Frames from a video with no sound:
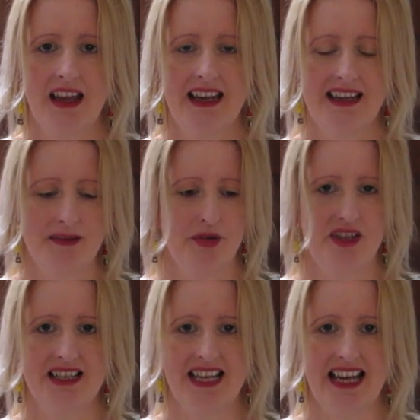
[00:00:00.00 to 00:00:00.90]
and then put
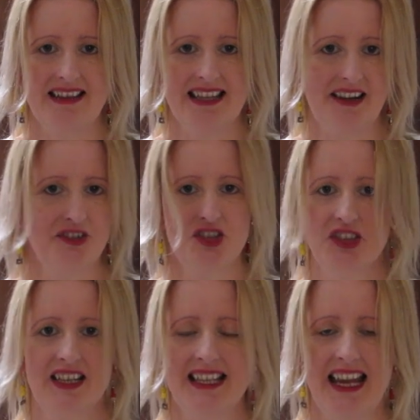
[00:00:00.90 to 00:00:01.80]
his head down,
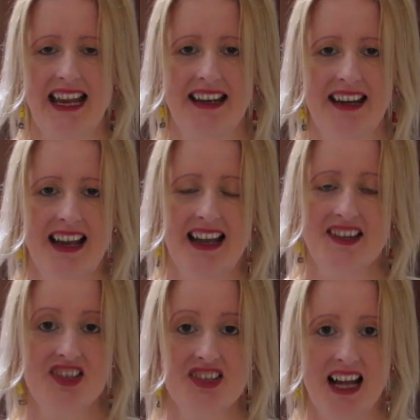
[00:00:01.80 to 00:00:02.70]
shook his head and
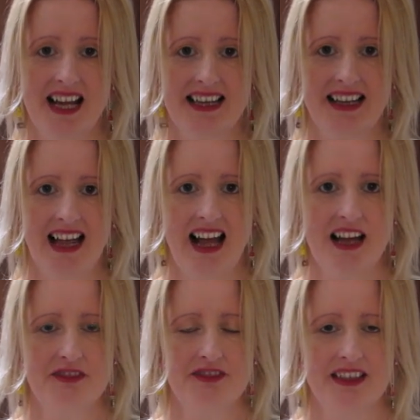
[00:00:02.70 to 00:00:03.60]
just started
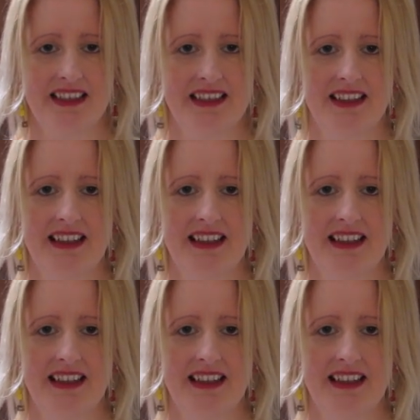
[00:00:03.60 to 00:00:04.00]
laughing.